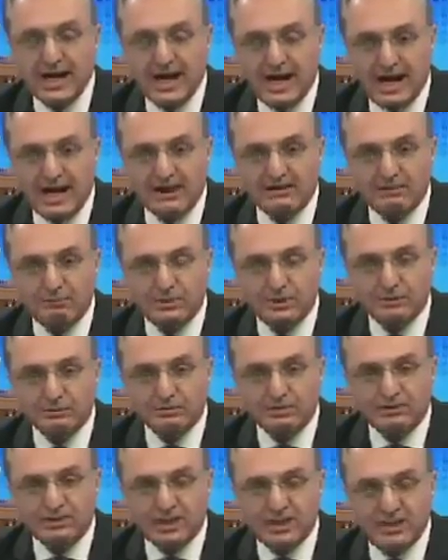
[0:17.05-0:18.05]
I have been
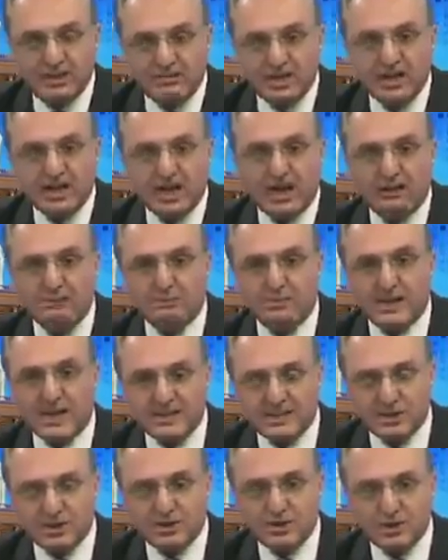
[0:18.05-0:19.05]
receiving now
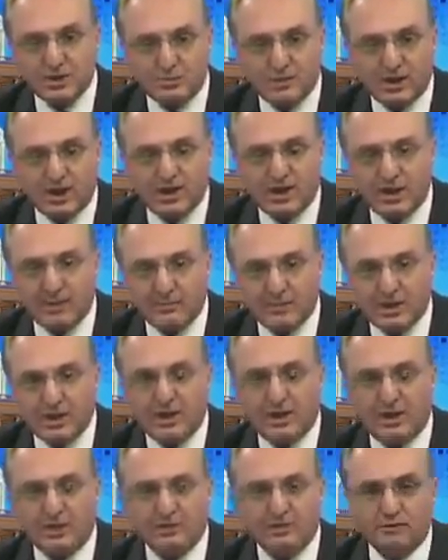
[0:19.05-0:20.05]
messages when
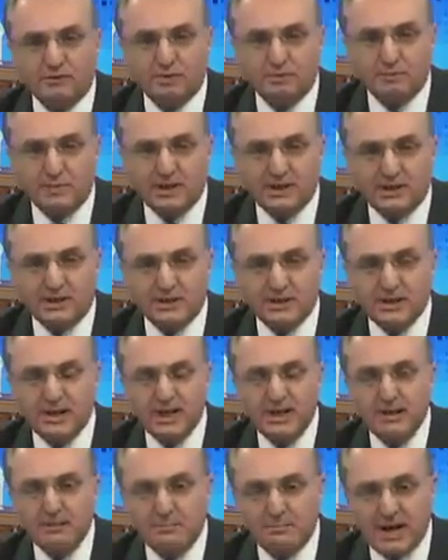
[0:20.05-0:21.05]
coming out of the meetings,
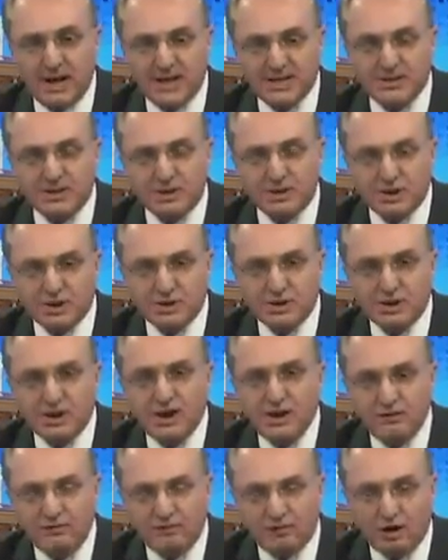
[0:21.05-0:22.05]
messages
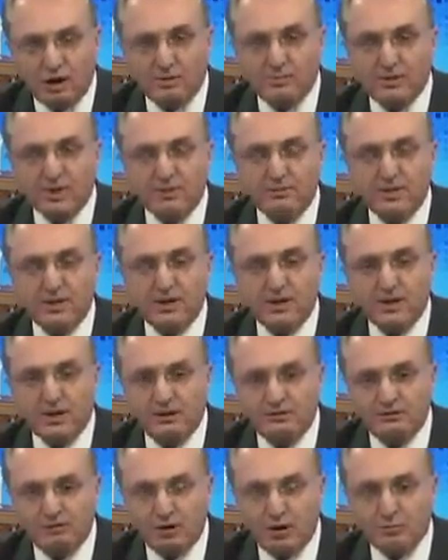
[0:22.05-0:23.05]
from
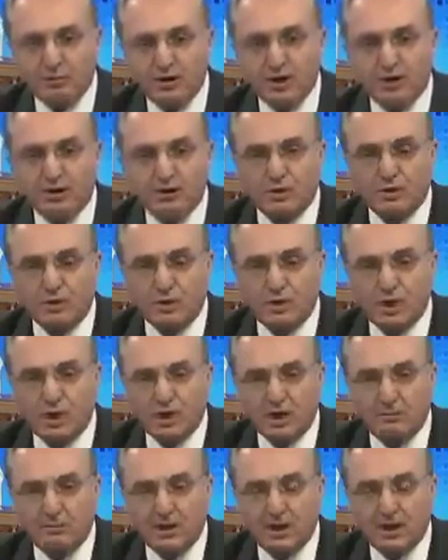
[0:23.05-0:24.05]
Armenia, from
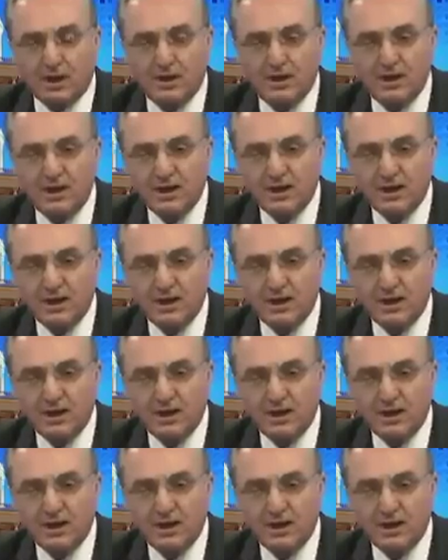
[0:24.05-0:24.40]
Nagorno-Karabakh,